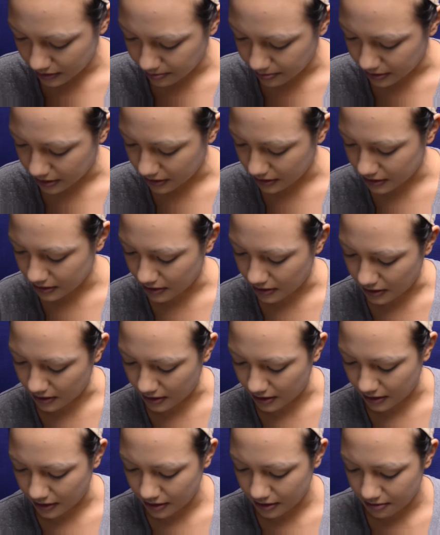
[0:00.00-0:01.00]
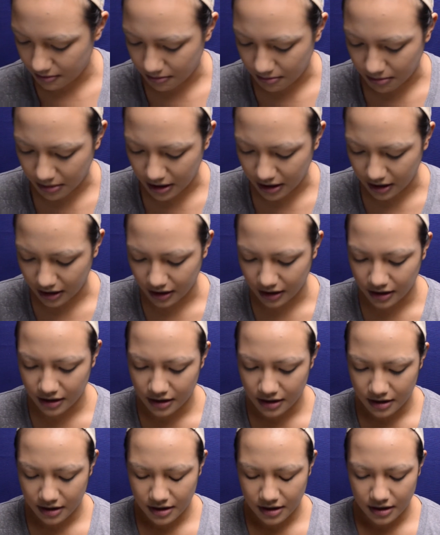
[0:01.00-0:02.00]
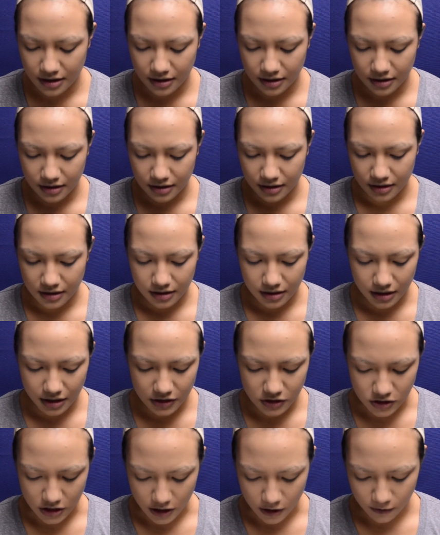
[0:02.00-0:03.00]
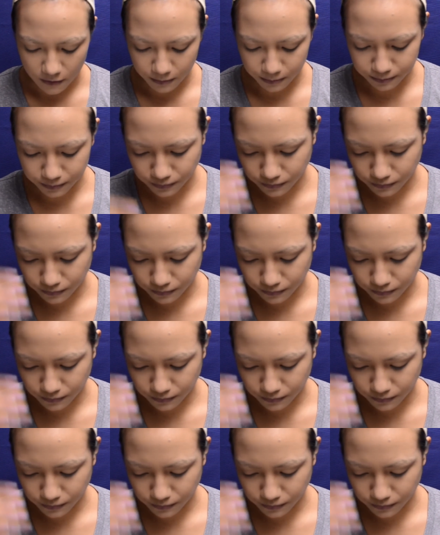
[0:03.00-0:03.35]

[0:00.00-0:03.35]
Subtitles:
put on my eyeshadow.